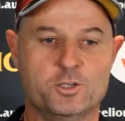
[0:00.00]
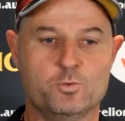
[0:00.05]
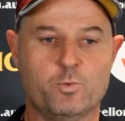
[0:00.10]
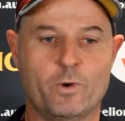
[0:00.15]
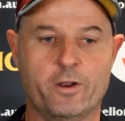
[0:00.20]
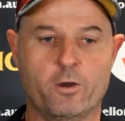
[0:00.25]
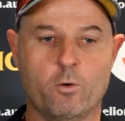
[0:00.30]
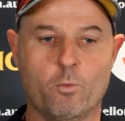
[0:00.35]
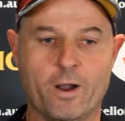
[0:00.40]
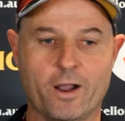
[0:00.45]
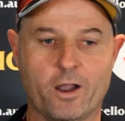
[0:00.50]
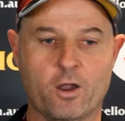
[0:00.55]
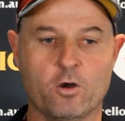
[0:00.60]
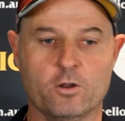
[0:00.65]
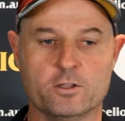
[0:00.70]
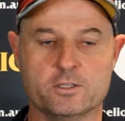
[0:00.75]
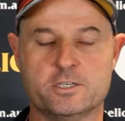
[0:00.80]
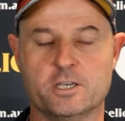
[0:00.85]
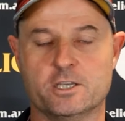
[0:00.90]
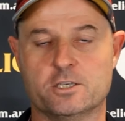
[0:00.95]
his one-on-one
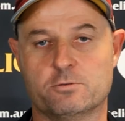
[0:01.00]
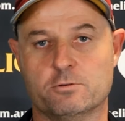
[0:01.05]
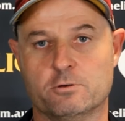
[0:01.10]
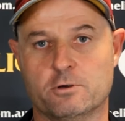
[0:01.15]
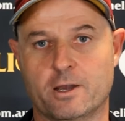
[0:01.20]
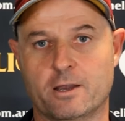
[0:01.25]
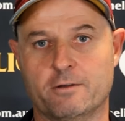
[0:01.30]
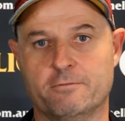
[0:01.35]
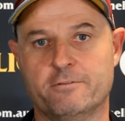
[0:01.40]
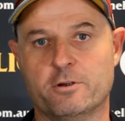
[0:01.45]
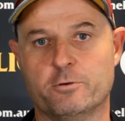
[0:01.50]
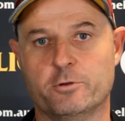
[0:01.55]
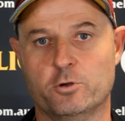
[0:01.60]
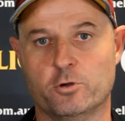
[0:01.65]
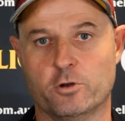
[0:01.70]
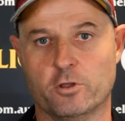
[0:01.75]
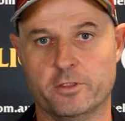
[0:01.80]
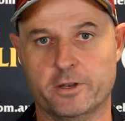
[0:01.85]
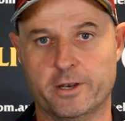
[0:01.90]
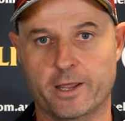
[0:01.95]
contests were very
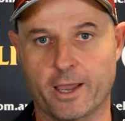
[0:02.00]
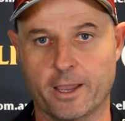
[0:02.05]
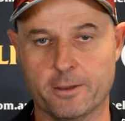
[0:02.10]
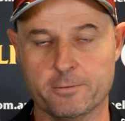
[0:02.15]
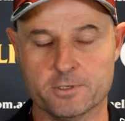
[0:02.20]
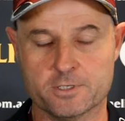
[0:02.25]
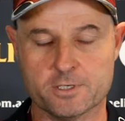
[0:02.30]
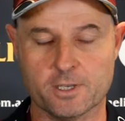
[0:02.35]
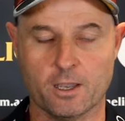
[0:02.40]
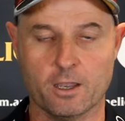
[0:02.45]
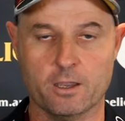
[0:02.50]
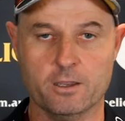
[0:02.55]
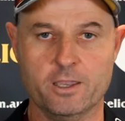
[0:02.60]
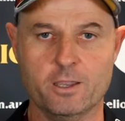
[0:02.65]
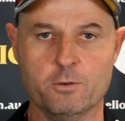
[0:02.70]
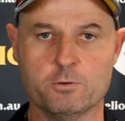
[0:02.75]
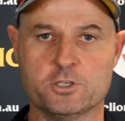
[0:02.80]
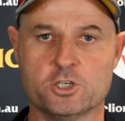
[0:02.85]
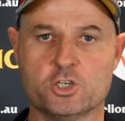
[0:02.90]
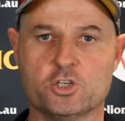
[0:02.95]
good on the day. So
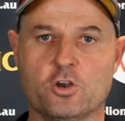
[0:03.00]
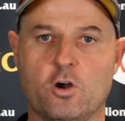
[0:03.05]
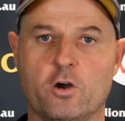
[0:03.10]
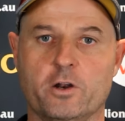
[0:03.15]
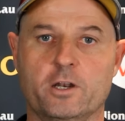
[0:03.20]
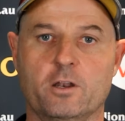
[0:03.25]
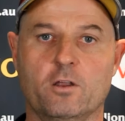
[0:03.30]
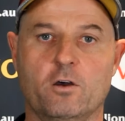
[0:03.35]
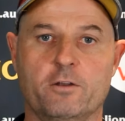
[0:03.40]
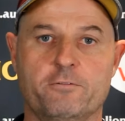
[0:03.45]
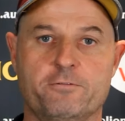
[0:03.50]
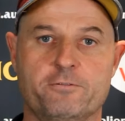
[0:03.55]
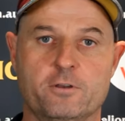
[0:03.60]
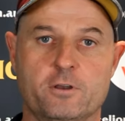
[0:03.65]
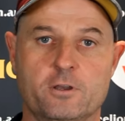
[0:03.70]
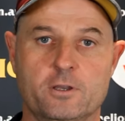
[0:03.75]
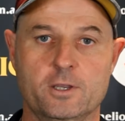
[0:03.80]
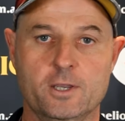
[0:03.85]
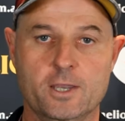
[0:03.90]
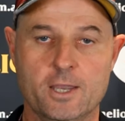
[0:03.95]
he was a shining light
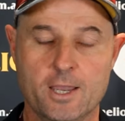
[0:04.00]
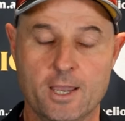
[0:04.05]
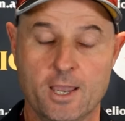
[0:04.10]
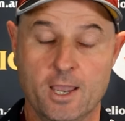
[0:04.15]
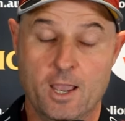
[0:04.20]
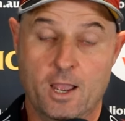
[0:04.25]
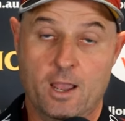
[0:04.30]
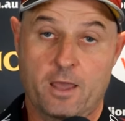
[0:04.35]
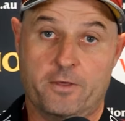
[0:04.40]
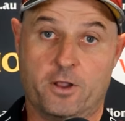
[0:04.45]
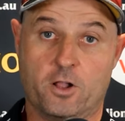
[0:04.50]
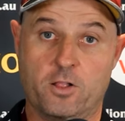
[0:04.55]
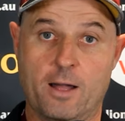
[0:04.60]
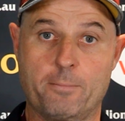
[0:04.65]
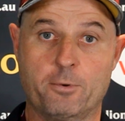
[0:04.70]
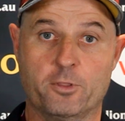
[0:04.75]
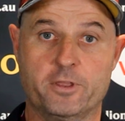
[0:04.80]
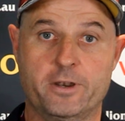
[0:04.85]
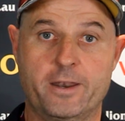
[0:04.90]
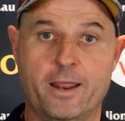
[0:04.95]
for the
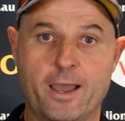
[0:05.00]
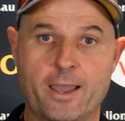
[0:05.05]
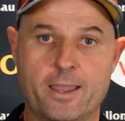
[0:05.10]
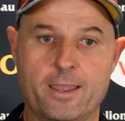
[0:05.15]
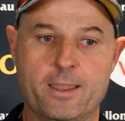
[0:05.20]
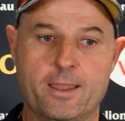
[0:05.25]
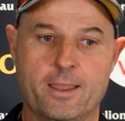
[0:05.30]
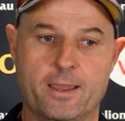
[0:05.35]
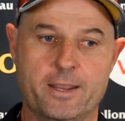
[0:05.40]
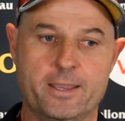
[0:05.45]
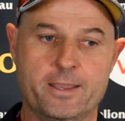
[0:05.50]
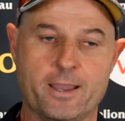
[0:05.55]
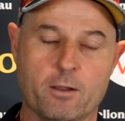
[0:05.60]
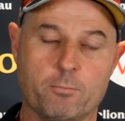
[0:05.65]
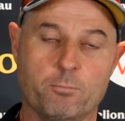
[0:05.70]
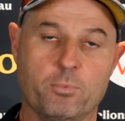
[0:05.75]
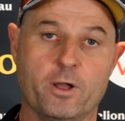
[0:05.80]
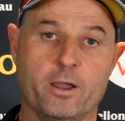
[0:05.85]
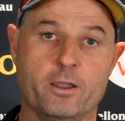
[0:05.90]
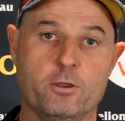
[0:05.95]
club on the day and a
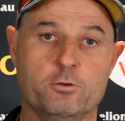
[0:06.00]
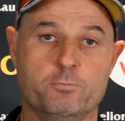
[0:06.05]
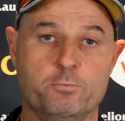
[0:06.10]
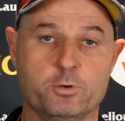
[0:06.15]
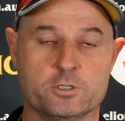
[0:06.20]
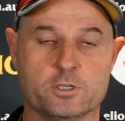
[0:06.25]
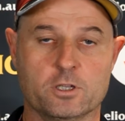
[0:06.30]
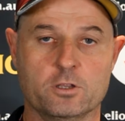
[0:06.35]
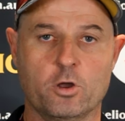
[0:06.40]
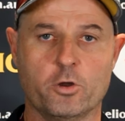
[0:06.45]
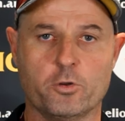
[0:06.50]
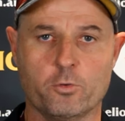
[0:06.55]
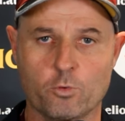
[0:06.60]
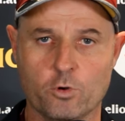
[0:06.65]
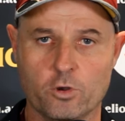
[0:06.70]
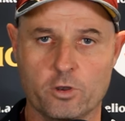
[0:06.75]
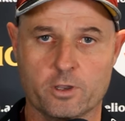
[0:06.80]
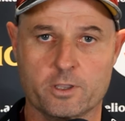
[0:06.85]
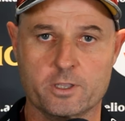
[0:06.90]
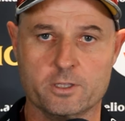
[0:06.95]
young player who puts a lot of
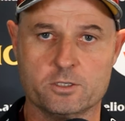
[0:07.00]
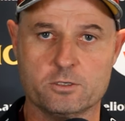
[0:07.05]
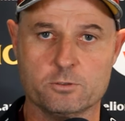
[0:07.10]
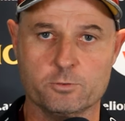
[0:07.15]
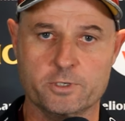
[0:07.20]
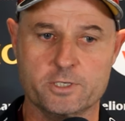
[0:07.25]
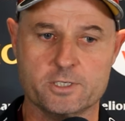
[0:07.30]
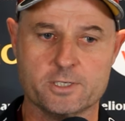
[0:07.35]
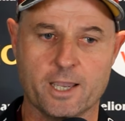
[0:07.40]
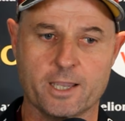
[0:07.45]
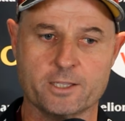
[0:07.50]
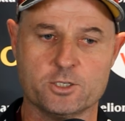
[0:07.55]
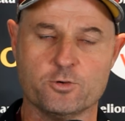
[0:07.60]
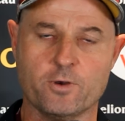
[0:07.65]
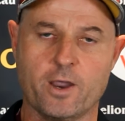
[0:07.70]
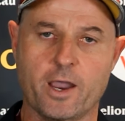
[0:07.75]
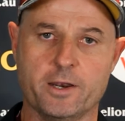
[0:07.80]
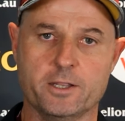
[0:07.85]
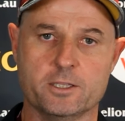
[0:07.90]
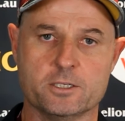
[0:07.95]
work into his
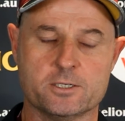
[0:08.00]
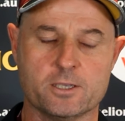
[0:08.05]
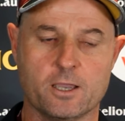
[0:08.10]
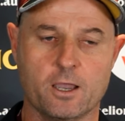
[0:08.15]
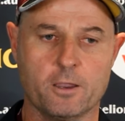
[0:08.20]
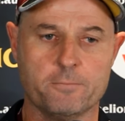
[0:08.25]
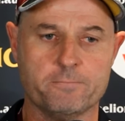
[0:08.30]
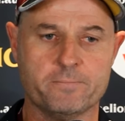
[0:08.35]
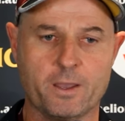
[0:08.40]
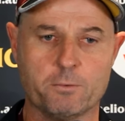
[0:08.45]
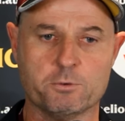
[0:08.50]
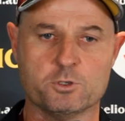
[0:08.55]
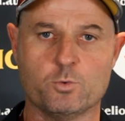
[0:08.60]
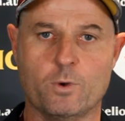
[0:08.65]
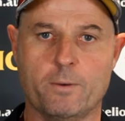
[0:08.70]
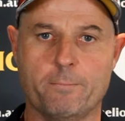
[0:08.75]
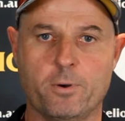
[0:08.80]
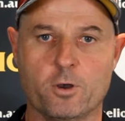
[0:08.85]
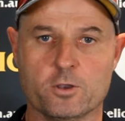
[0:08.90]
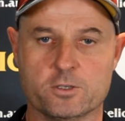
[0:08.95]
training. So that was
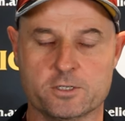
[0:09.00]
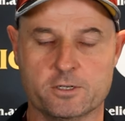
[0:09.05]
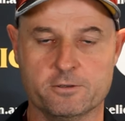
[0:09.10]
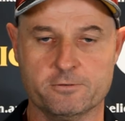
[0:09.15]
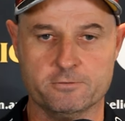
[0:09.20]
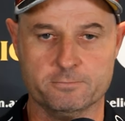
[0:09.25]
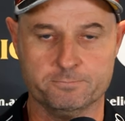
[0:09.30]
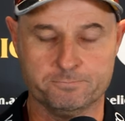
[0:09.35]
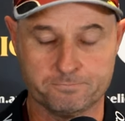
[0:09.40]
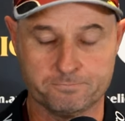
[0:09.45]
one positive.